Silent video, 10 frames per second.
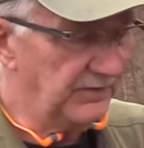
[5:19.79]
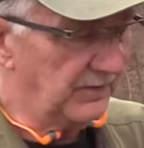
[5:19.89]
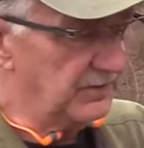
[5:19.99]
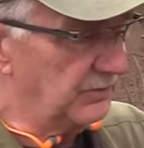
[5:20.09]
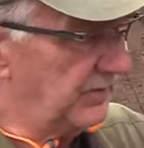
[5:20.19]

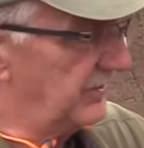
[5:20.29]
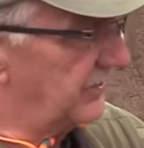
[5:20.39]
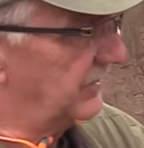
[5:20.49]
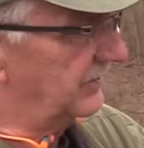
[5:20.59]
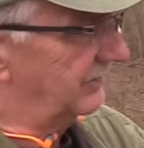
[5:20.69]
Because we
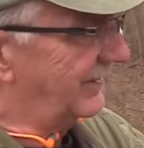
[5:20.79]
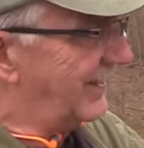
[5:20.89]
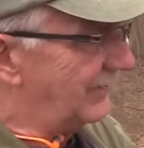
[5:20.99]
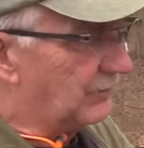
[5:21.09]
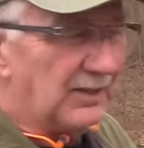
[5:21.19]
just
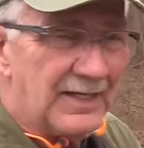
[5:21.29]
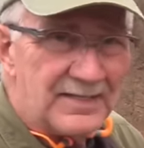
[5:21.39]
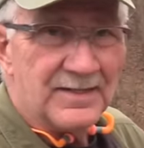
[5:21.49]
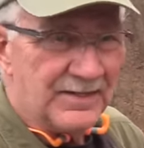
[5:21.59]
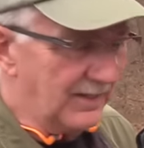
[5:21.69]
can't relate
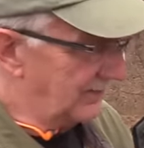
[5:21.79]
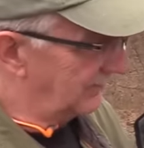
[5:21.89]
to that.